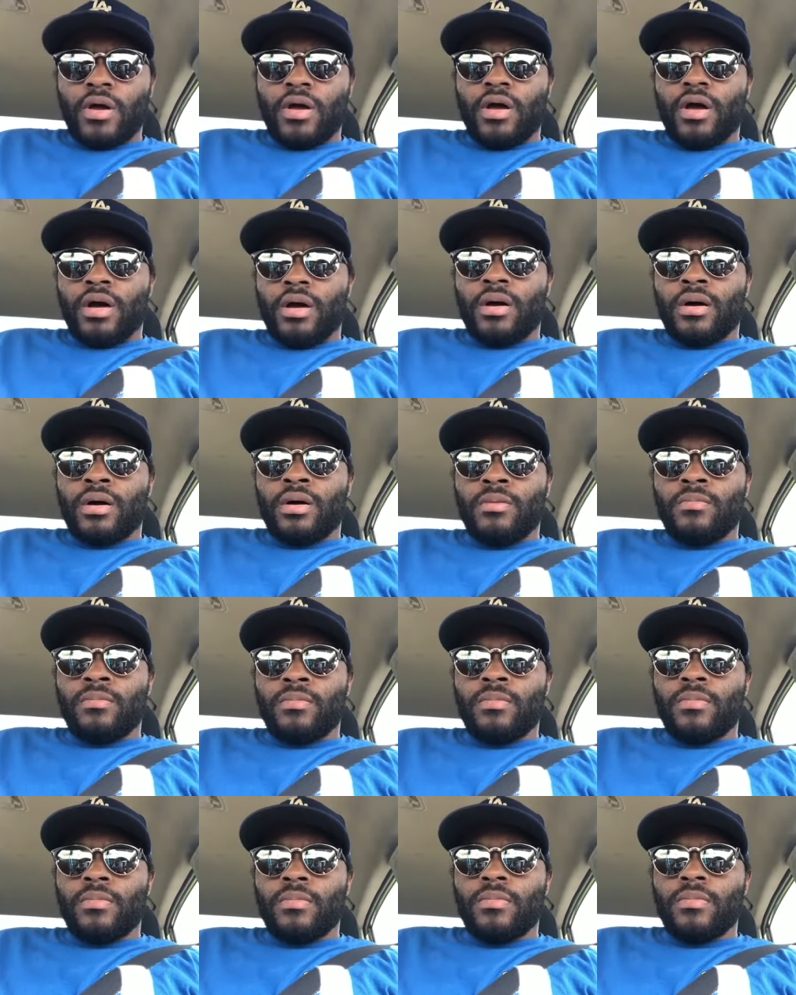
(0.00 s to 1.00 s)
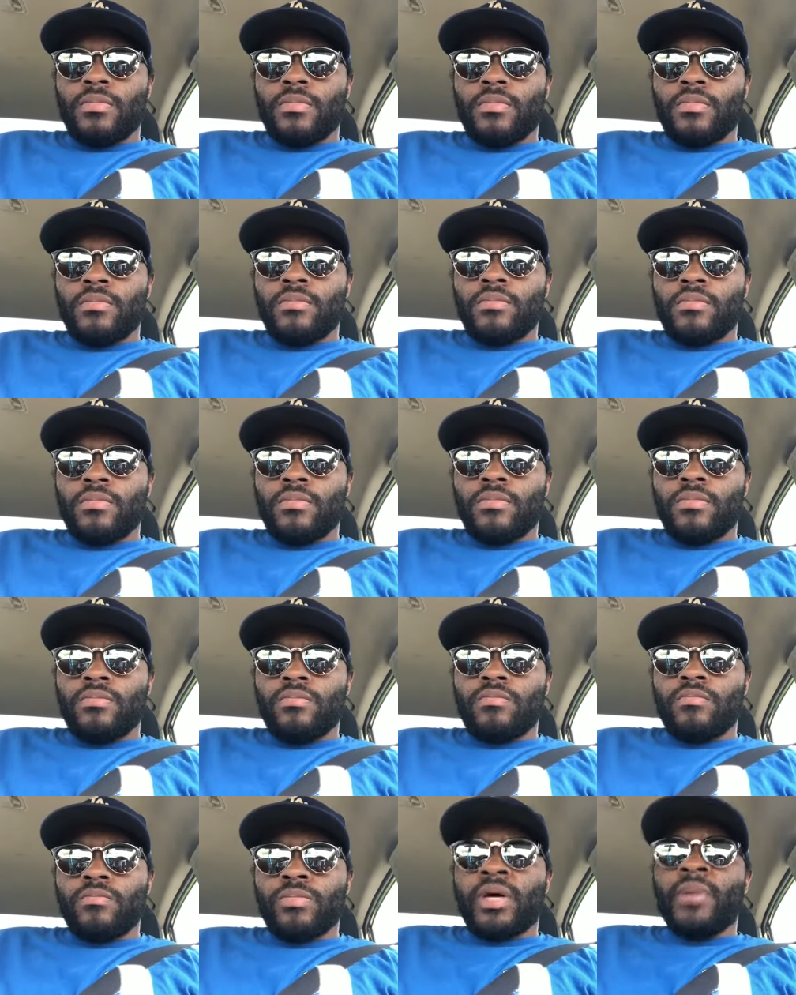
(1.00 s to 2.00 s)
Um,
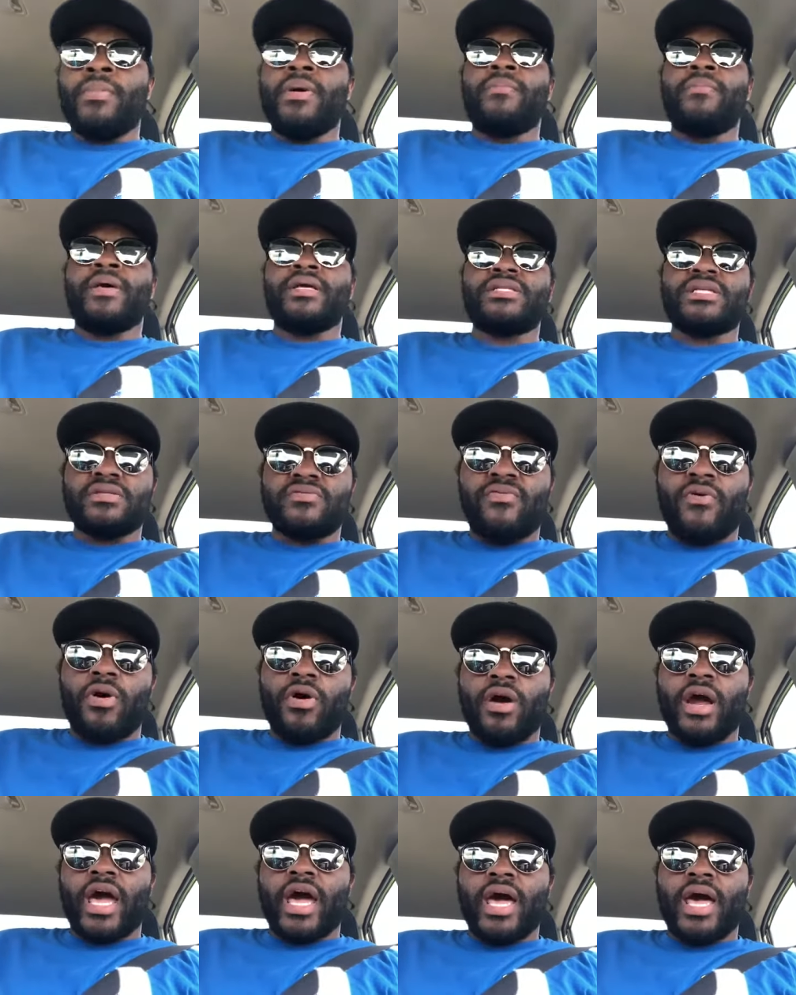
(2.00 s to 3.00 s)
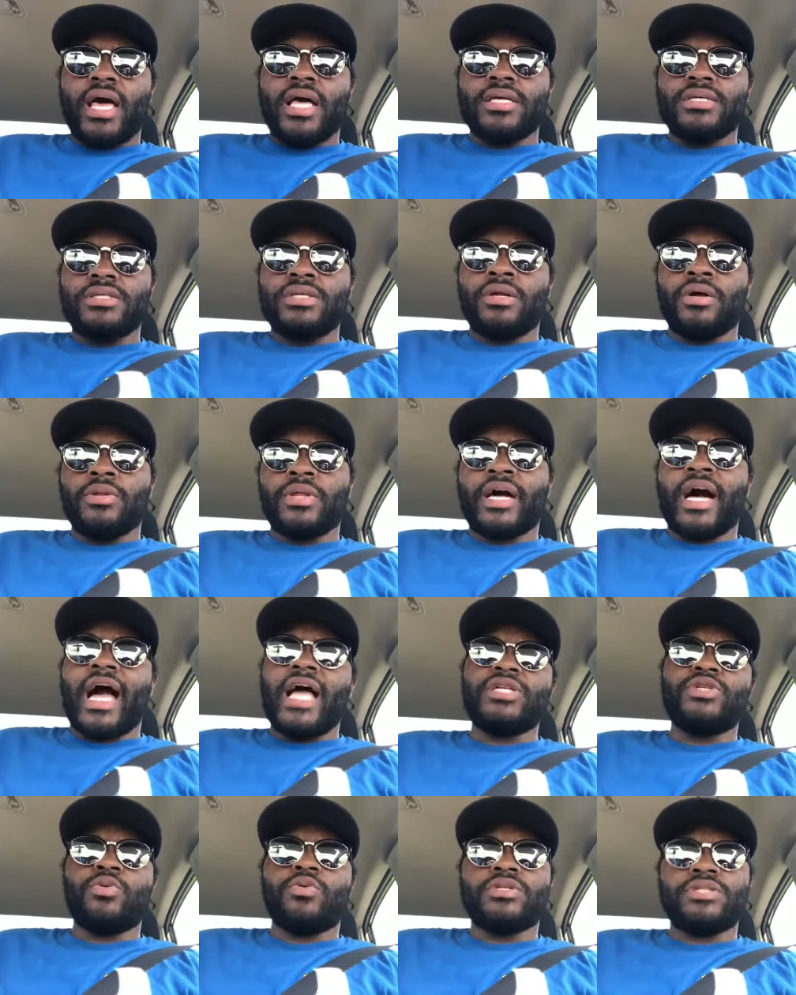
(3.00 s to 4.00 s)
commitments as far as you know the
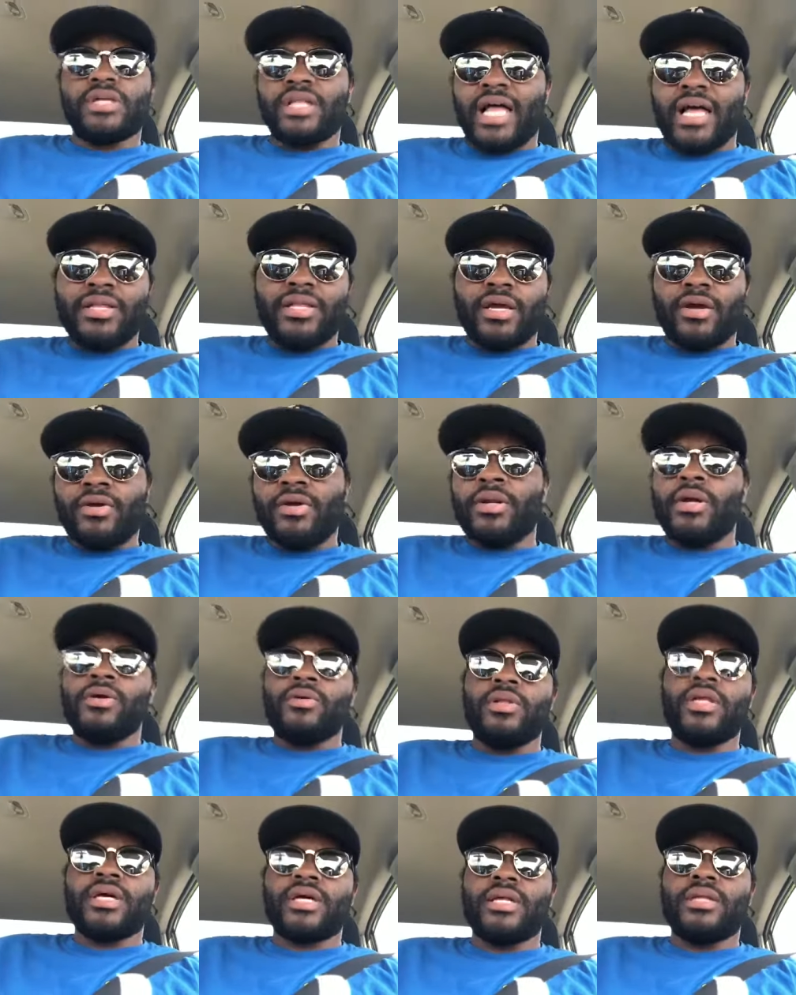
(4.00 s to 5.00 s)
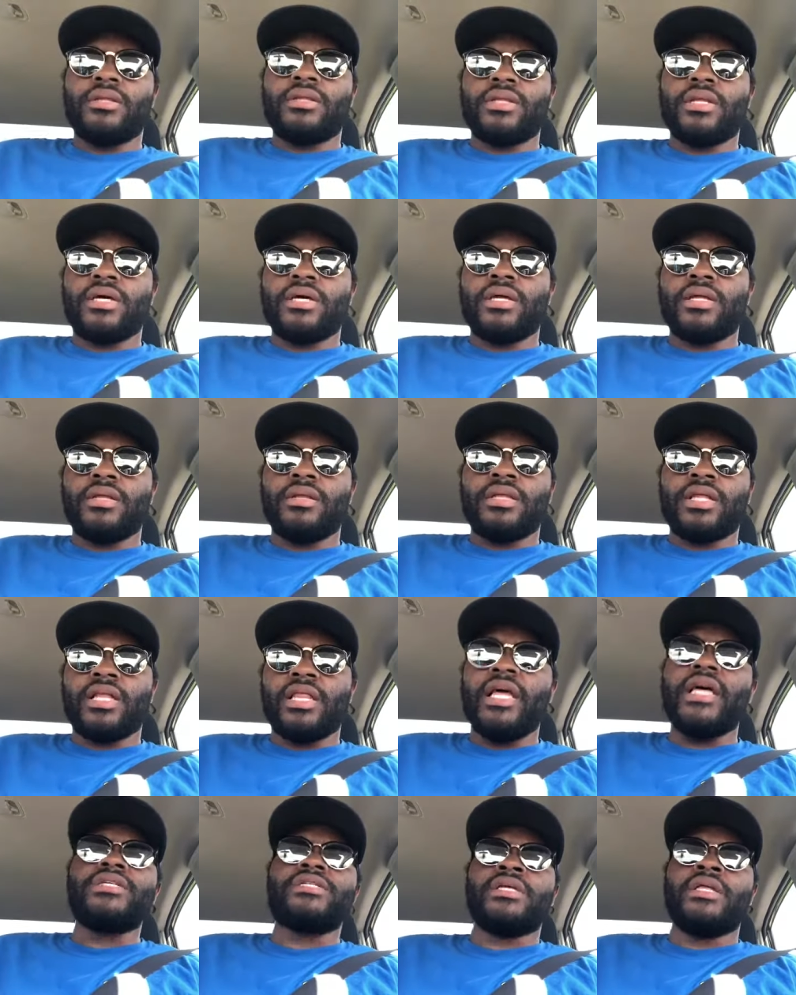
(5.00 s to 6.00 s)
guys who are still out there you know you look at the the
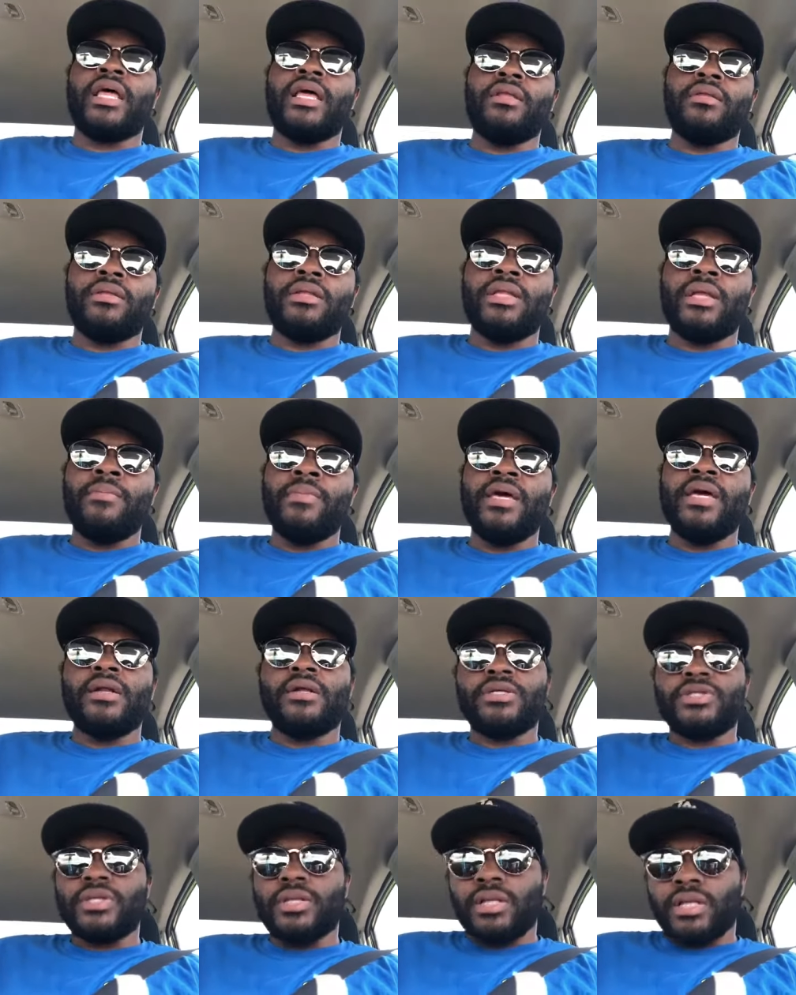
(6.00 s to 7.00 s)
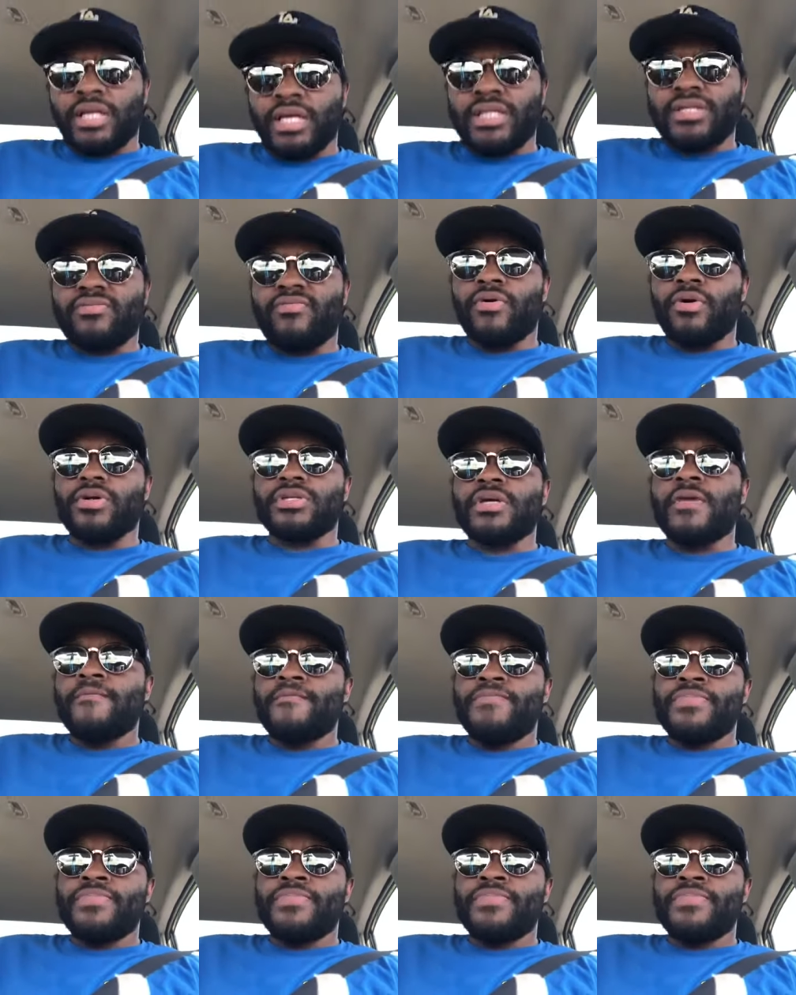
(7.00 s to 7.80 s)
list and, and let me get into the list first